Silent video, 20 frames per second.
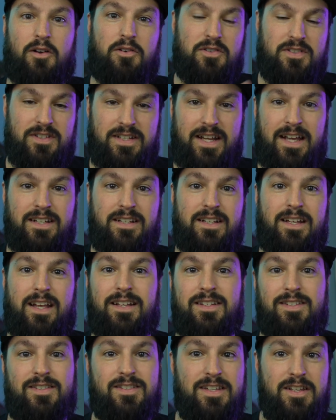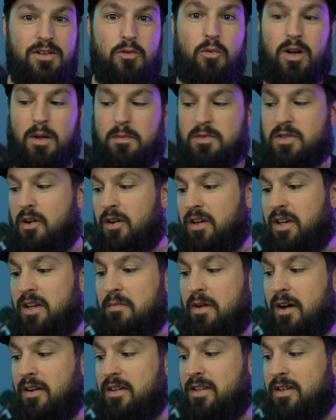understand it and see what I'm talking
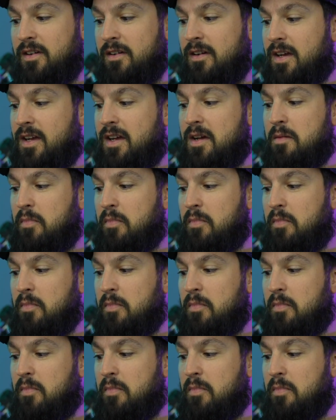about here.